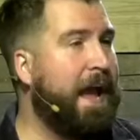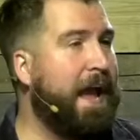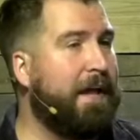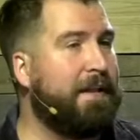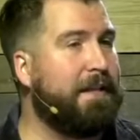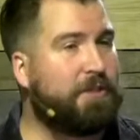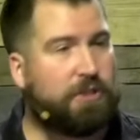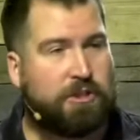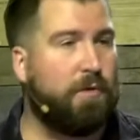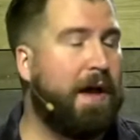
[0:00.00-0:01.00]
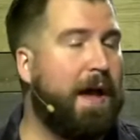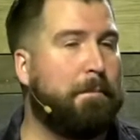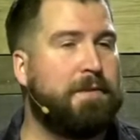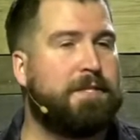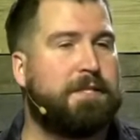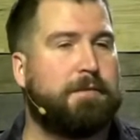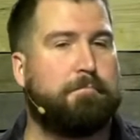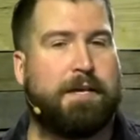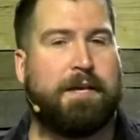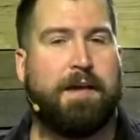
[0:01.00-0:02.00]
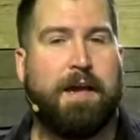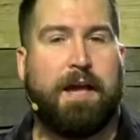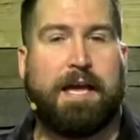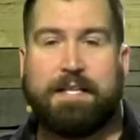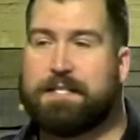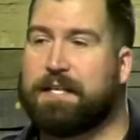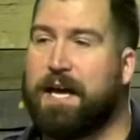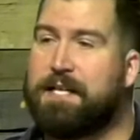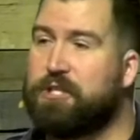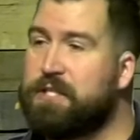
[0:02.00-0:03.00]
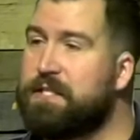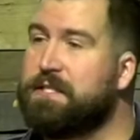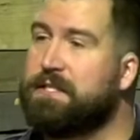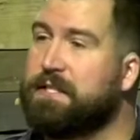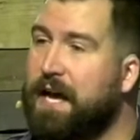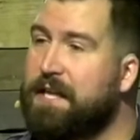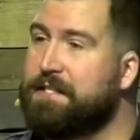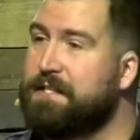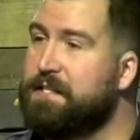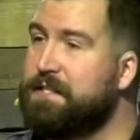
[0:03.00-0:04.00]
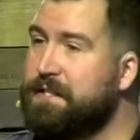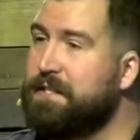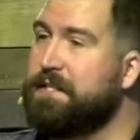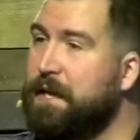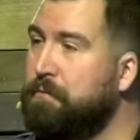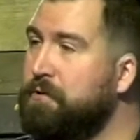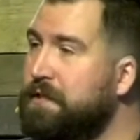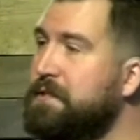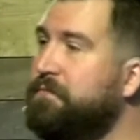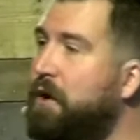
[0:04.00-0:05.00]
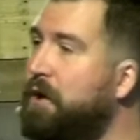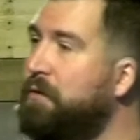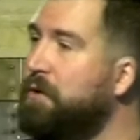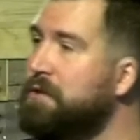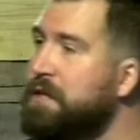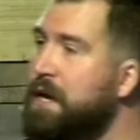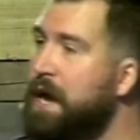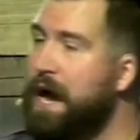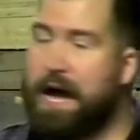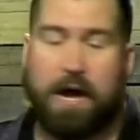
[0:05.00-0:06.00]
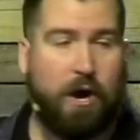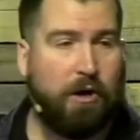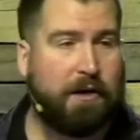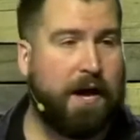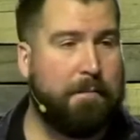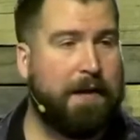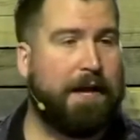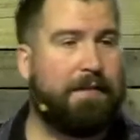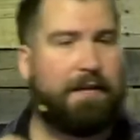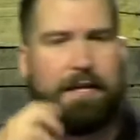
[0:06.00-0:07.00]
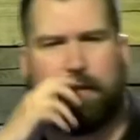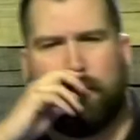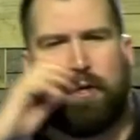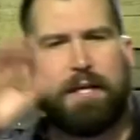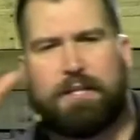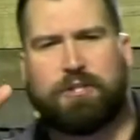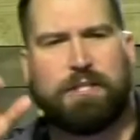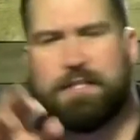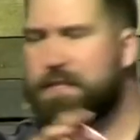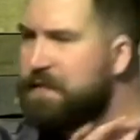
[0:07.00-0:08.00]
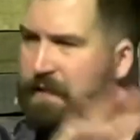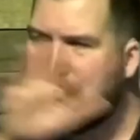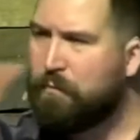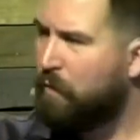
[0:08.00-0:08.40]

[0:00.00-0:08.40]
And this just so happens to be his Jesus' cousins' disciples, his followers, uh, are coming and they look at Jesus and they've been